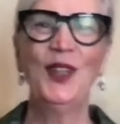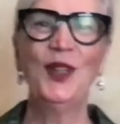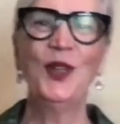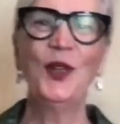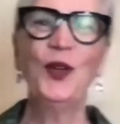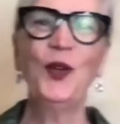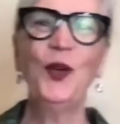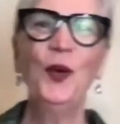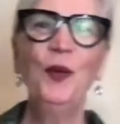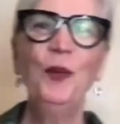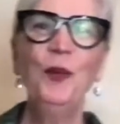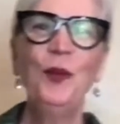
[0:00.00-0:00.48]

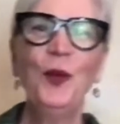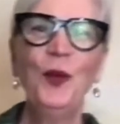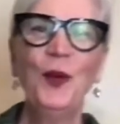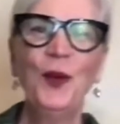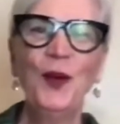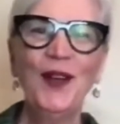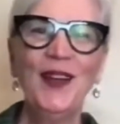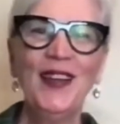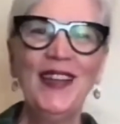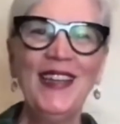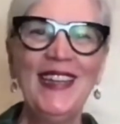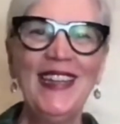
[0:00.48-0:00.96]
Good
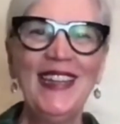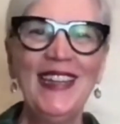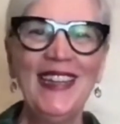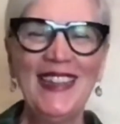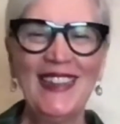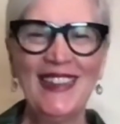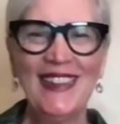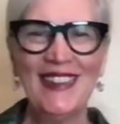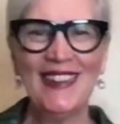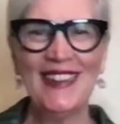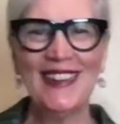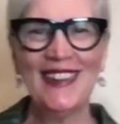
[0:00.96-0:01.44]

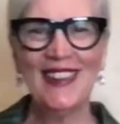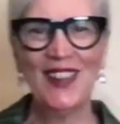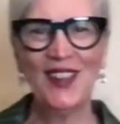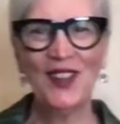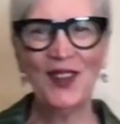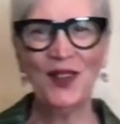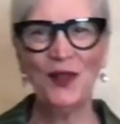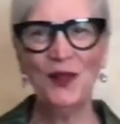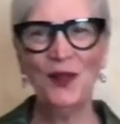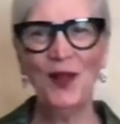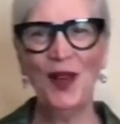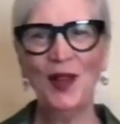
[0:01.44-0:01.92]
morning.
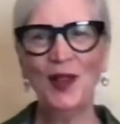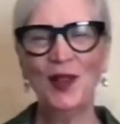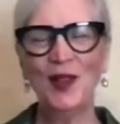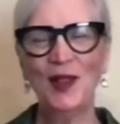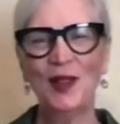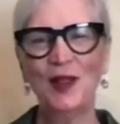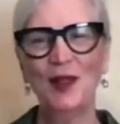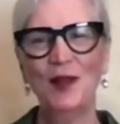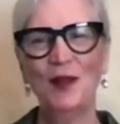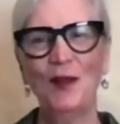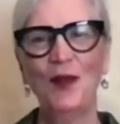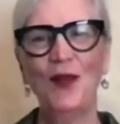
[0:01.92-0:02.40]

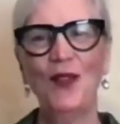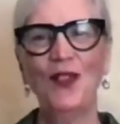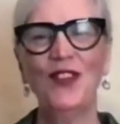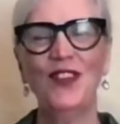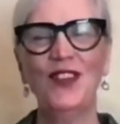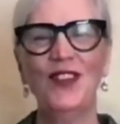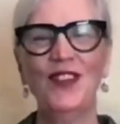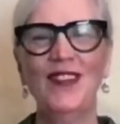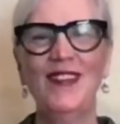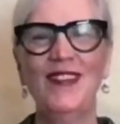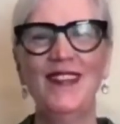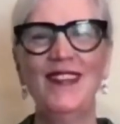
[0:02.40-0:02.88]
Welcome
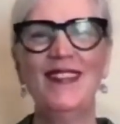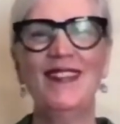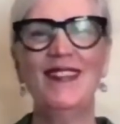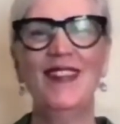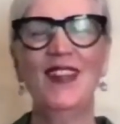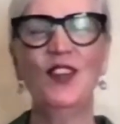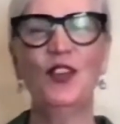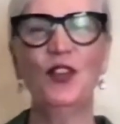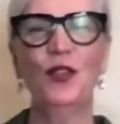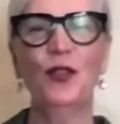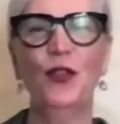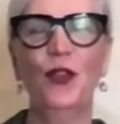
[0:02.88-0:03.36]
to
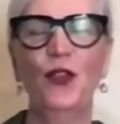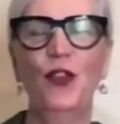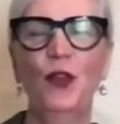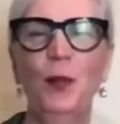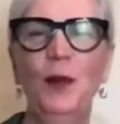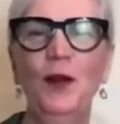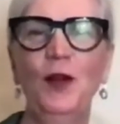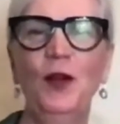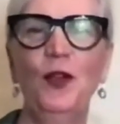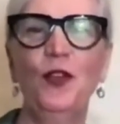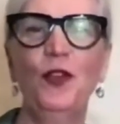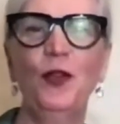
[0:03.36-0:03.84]
Center for
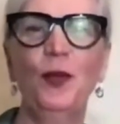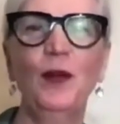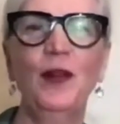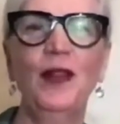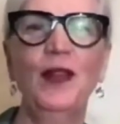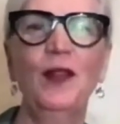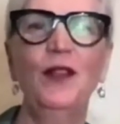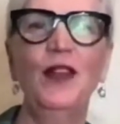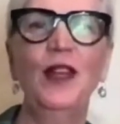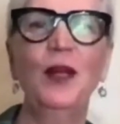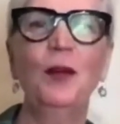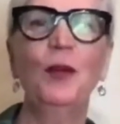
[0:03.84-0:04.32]
Spiritual
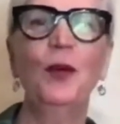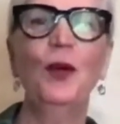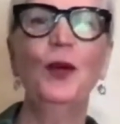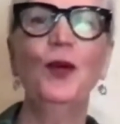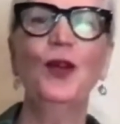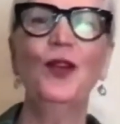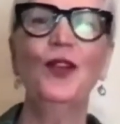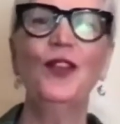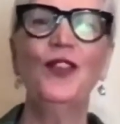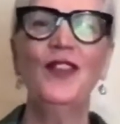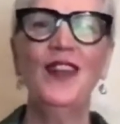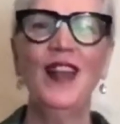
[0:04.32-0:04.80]
Living
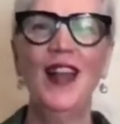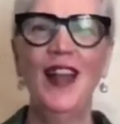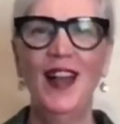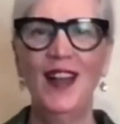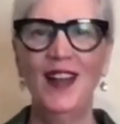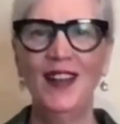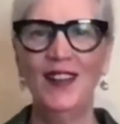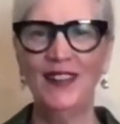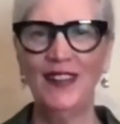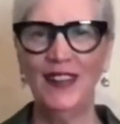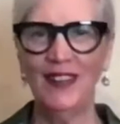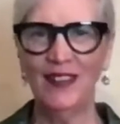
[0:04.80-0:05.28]

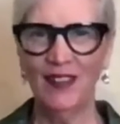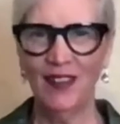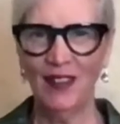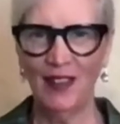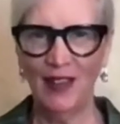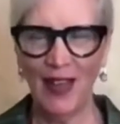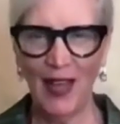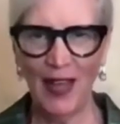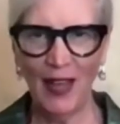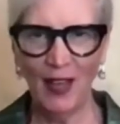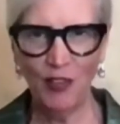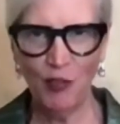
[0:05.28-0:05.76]
Morristown and the
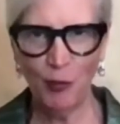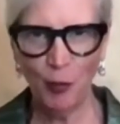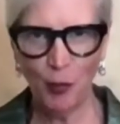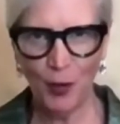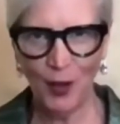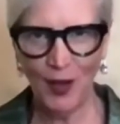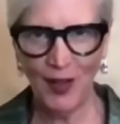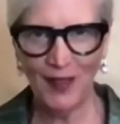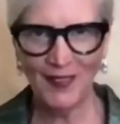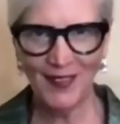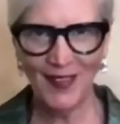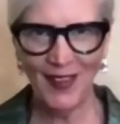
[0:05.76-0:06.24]
live
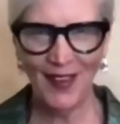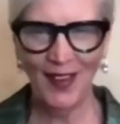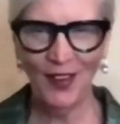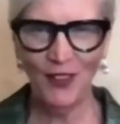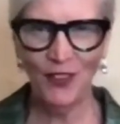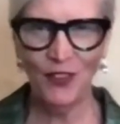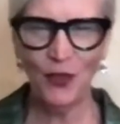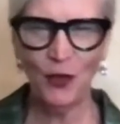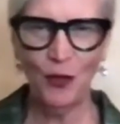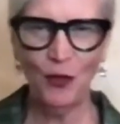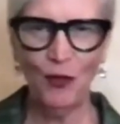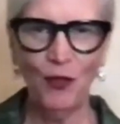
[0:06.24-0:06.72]

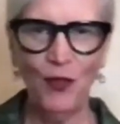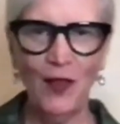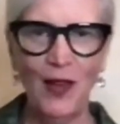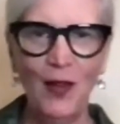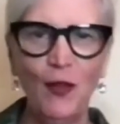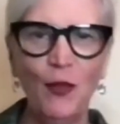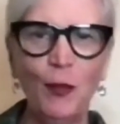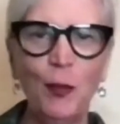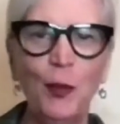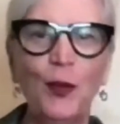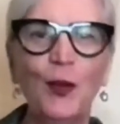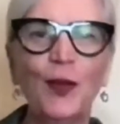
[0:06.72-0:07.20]
broadcast on
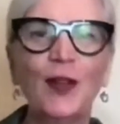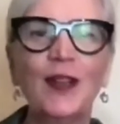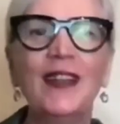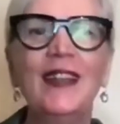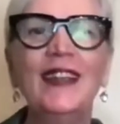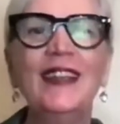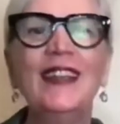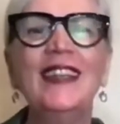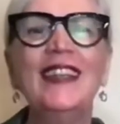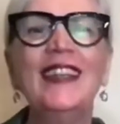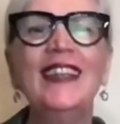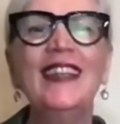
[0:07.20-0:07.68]
Facebook
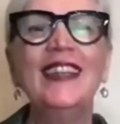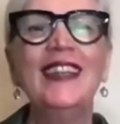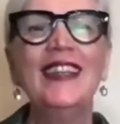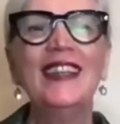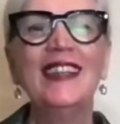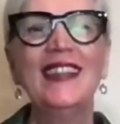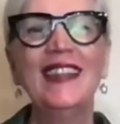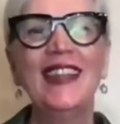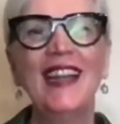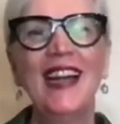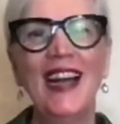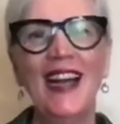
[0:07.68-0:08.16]

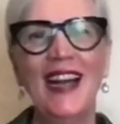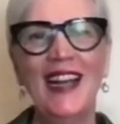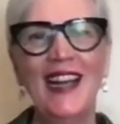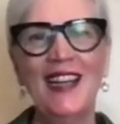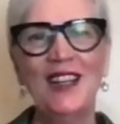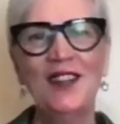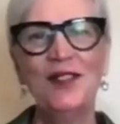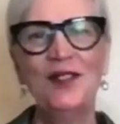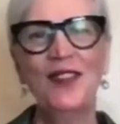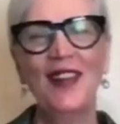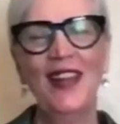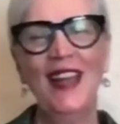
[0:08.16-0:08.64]

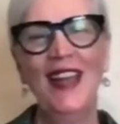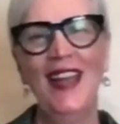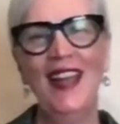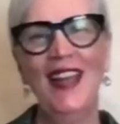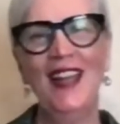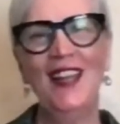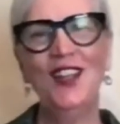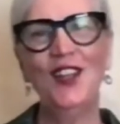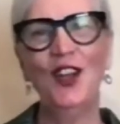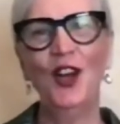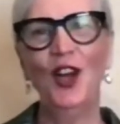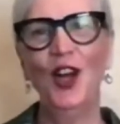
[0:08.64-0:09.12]
Live
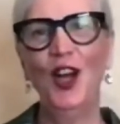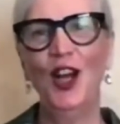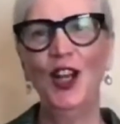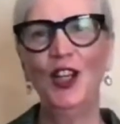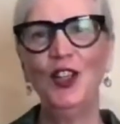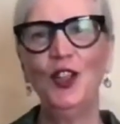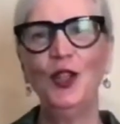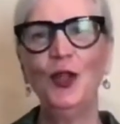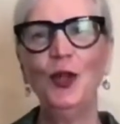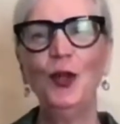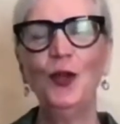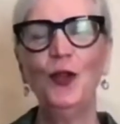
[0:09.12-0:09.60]
and
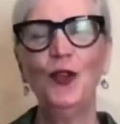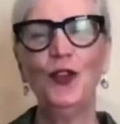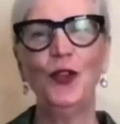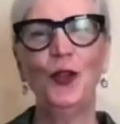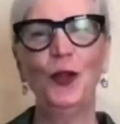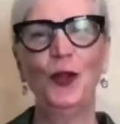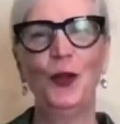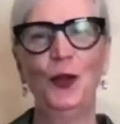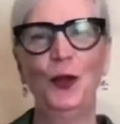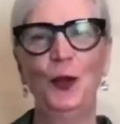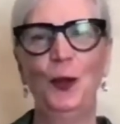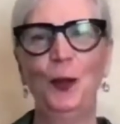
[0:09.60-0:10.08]
on
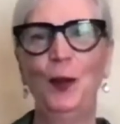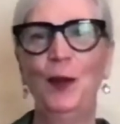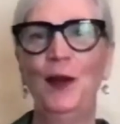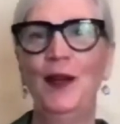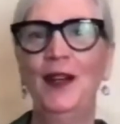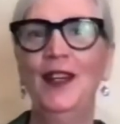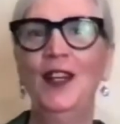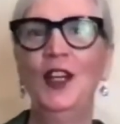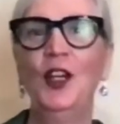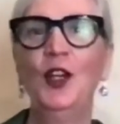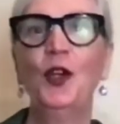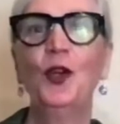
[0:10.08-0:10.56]
YouTube.
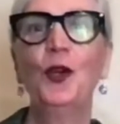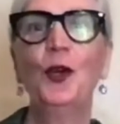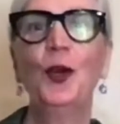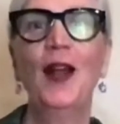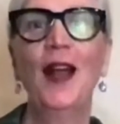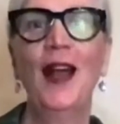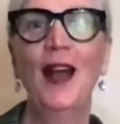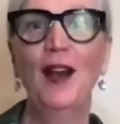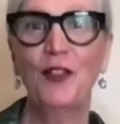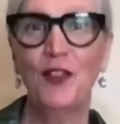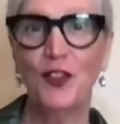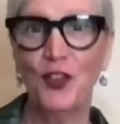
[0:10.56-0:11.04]
Good
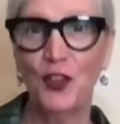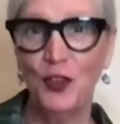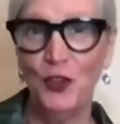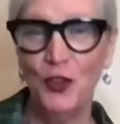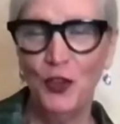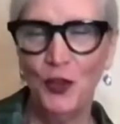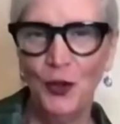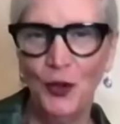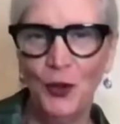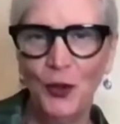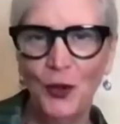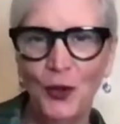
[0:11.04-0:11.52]

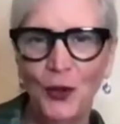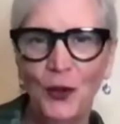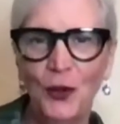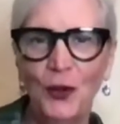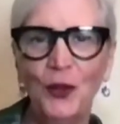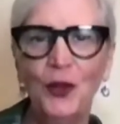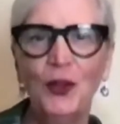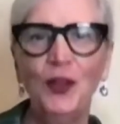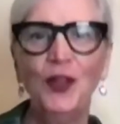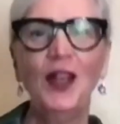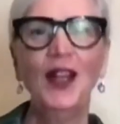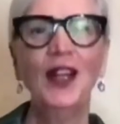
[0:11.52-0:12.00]

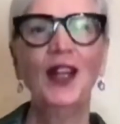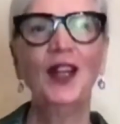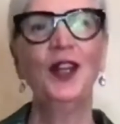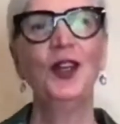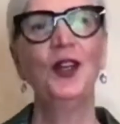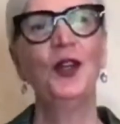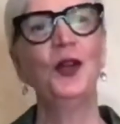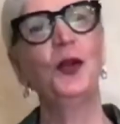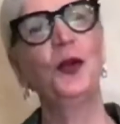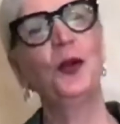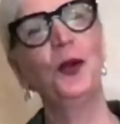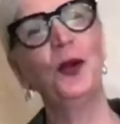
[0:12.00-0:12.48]
afternoon,
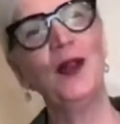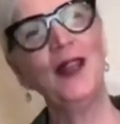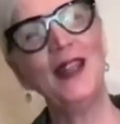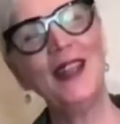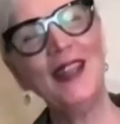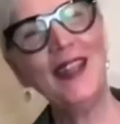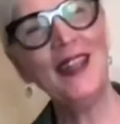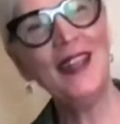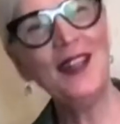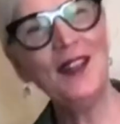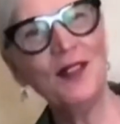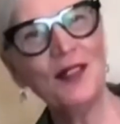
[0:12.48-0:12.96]
good
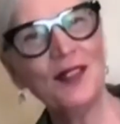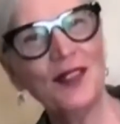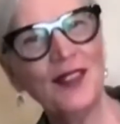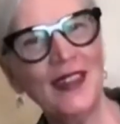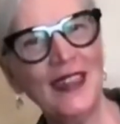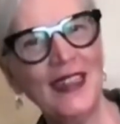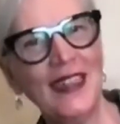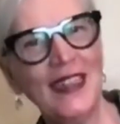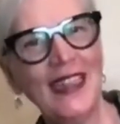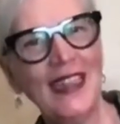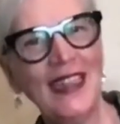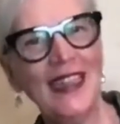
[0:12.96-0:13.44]

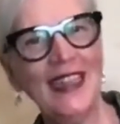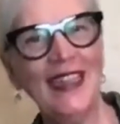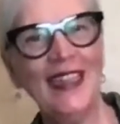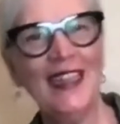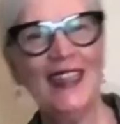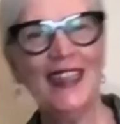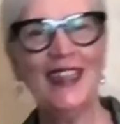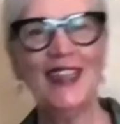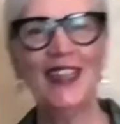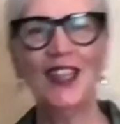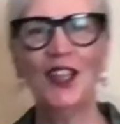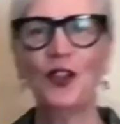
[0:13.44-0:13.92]

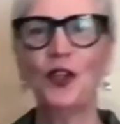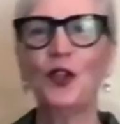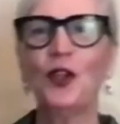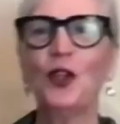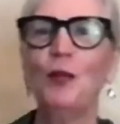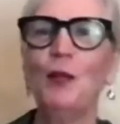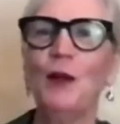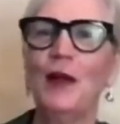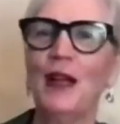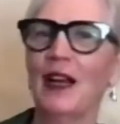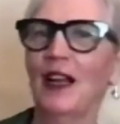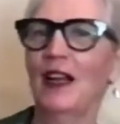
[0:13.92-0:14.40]
evening, good
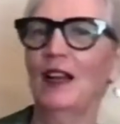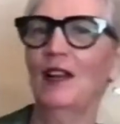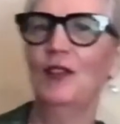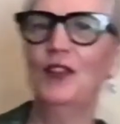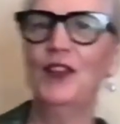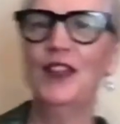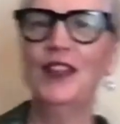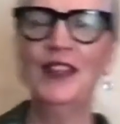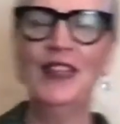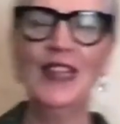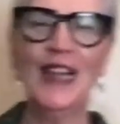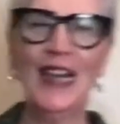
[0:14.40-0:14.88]
middle of
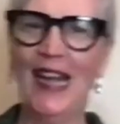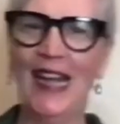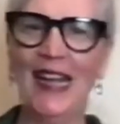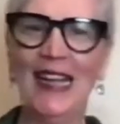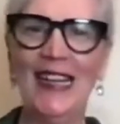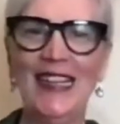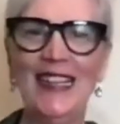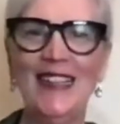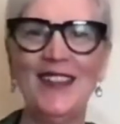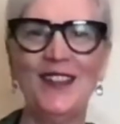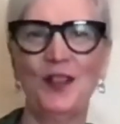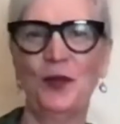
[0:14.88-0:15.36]
the
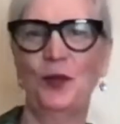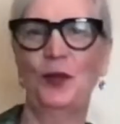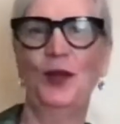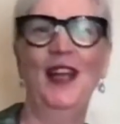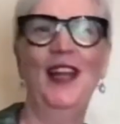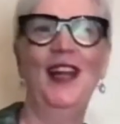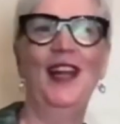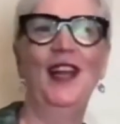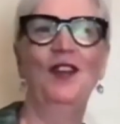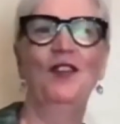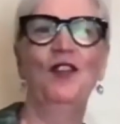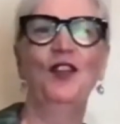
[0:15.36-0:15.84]
night,
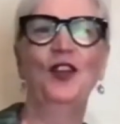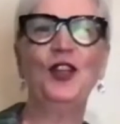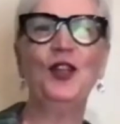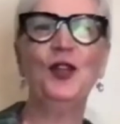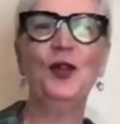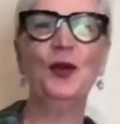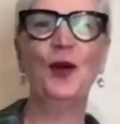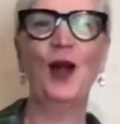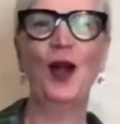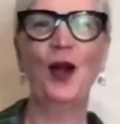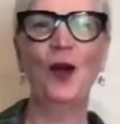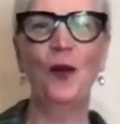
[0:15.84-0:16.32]
whenever
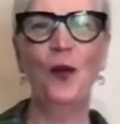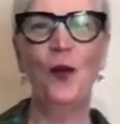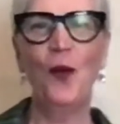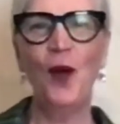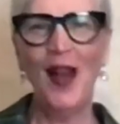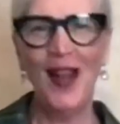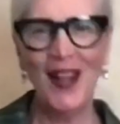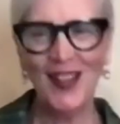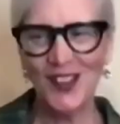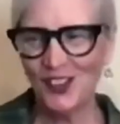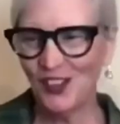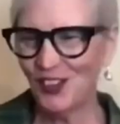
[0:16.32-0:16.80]
you are
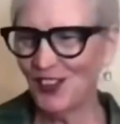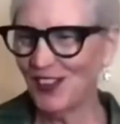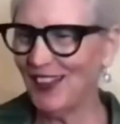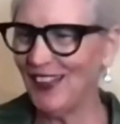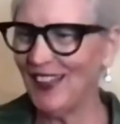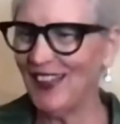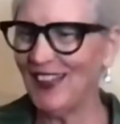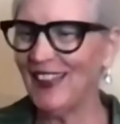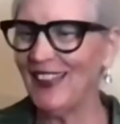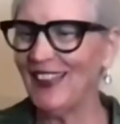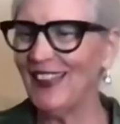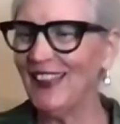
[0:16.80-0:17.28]

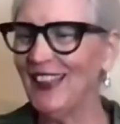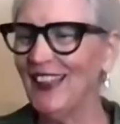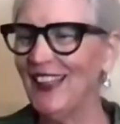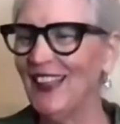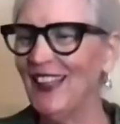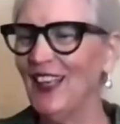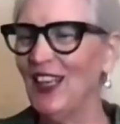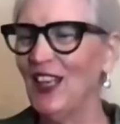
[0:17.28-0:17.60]
watching.